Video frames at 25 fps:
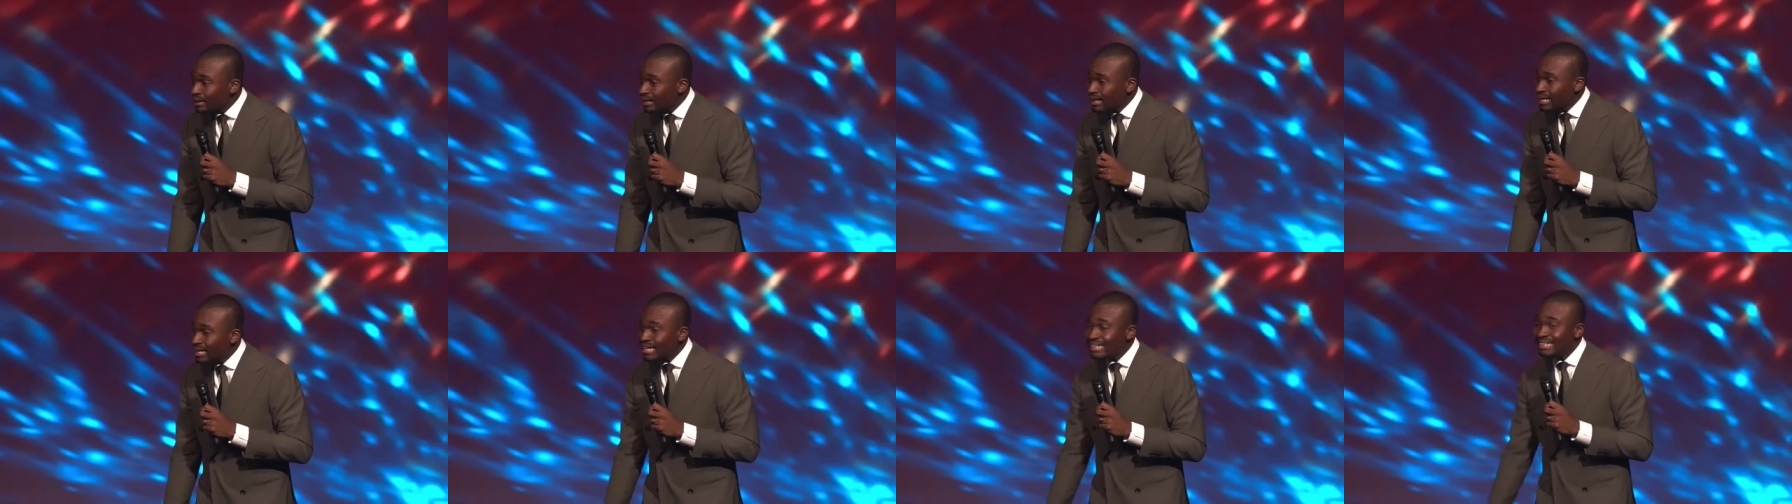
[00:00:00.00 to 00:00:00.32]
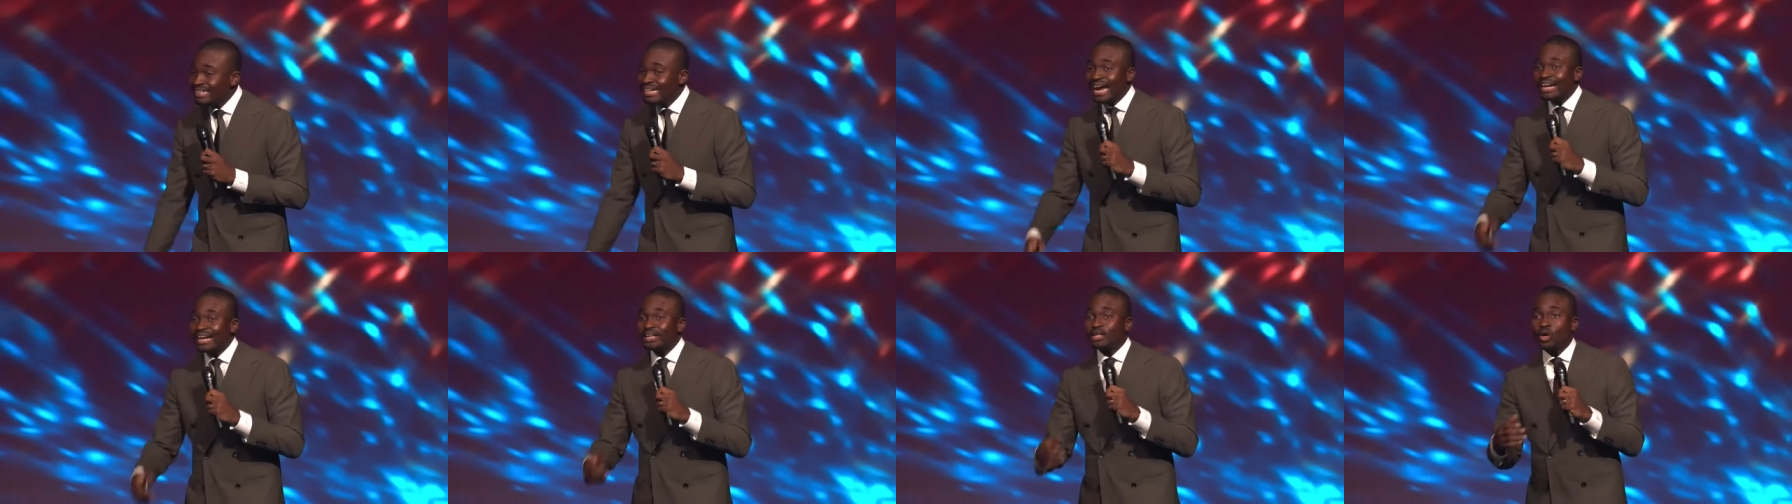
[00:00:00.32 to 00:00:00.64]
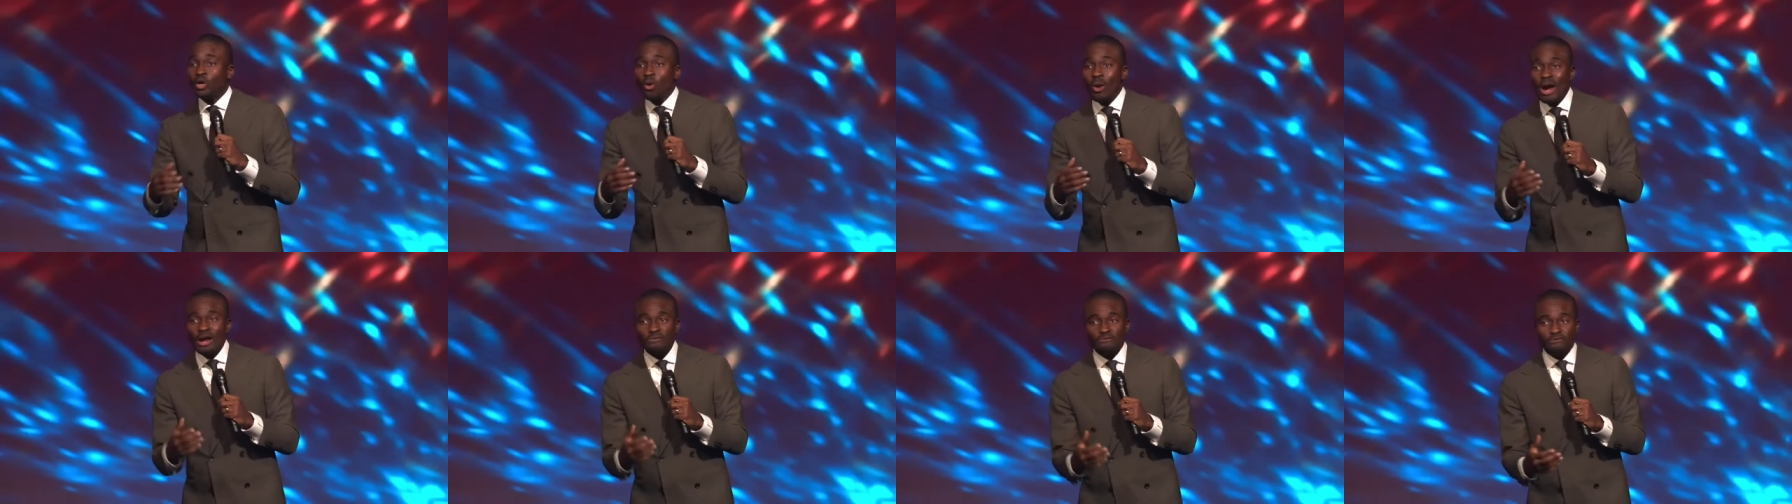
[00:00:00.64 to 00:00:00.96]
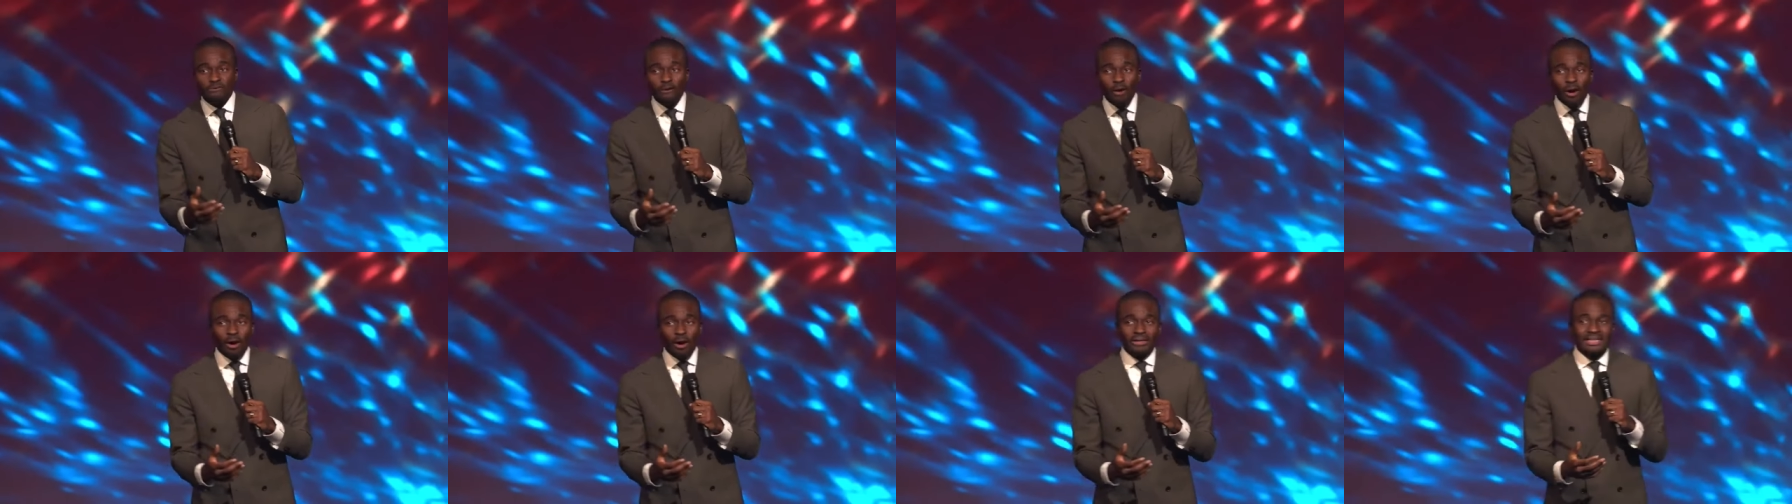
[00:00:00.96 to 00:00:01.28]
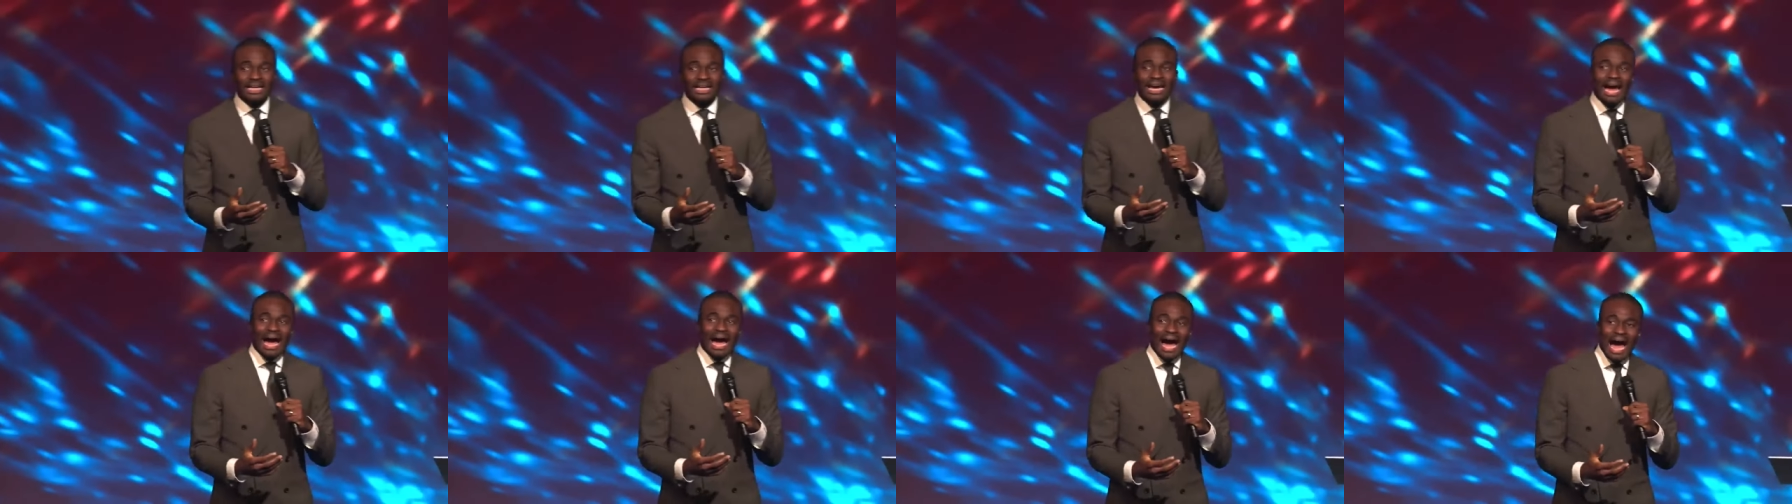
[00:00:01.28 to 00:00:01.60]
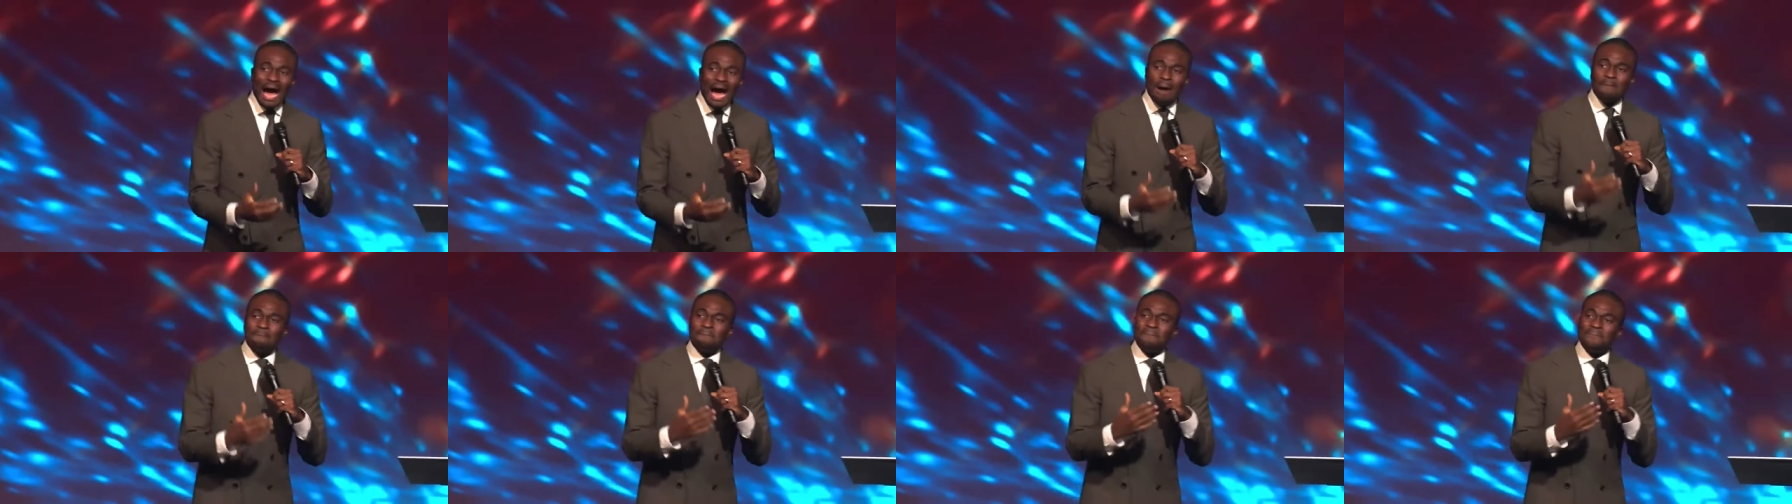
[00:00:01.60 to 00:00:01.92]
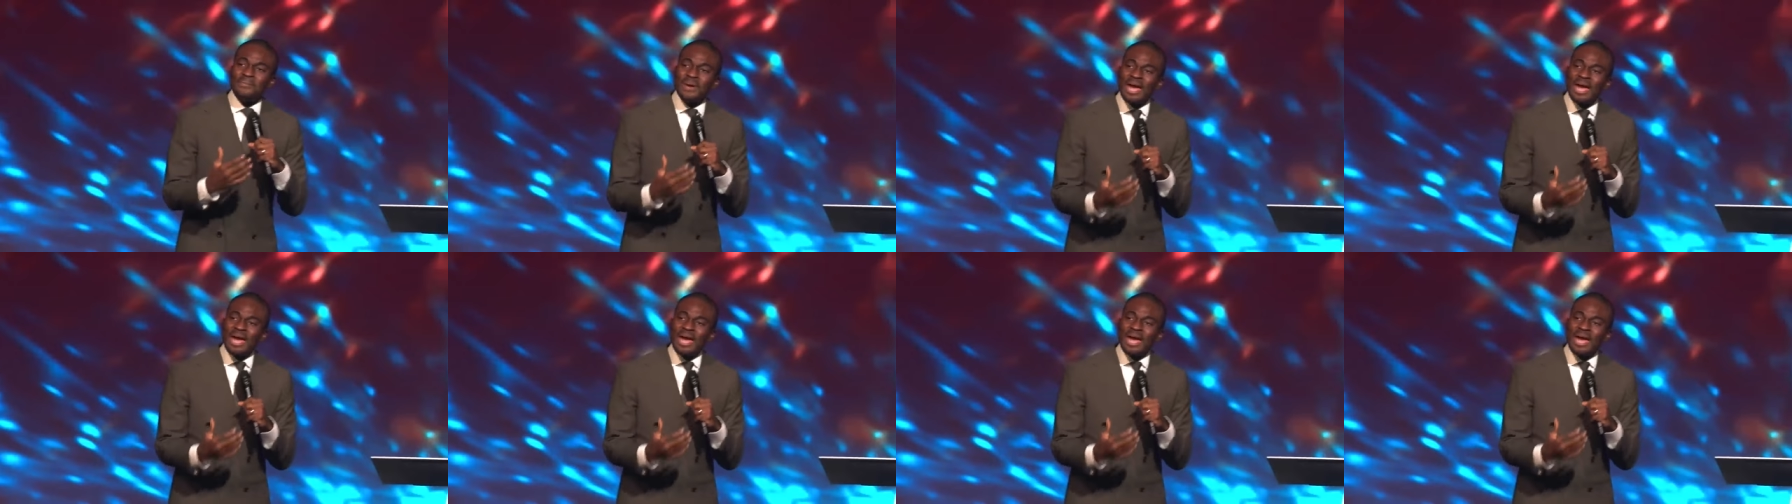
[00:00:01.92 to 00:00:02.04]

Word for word: He that goeth forth and